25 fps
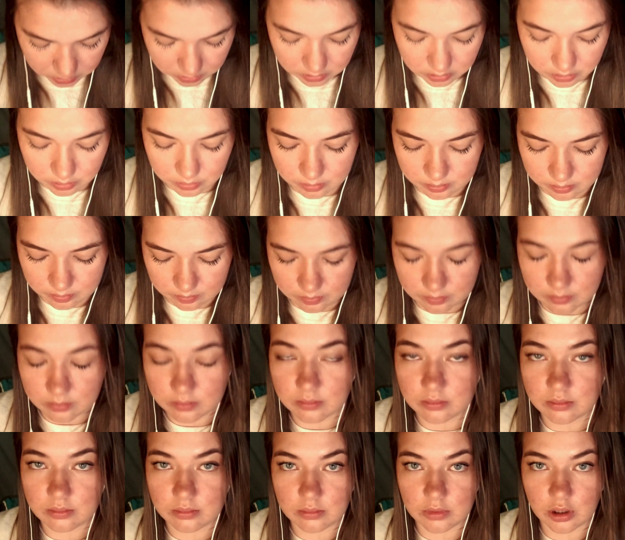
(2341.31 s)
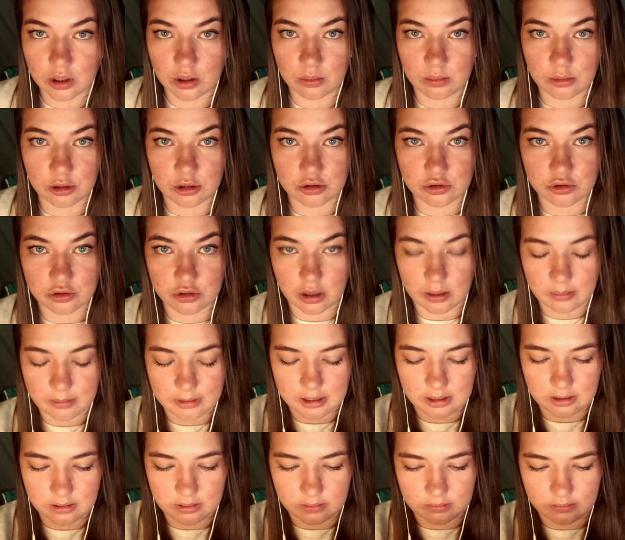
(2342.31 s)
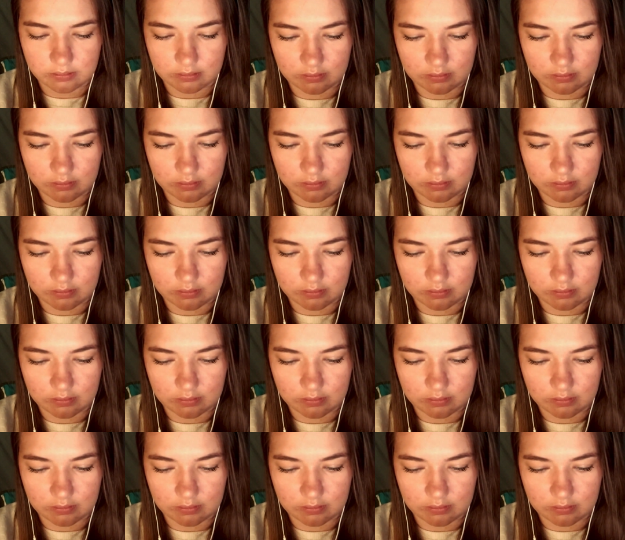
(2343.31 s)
Oh, almost dropped it.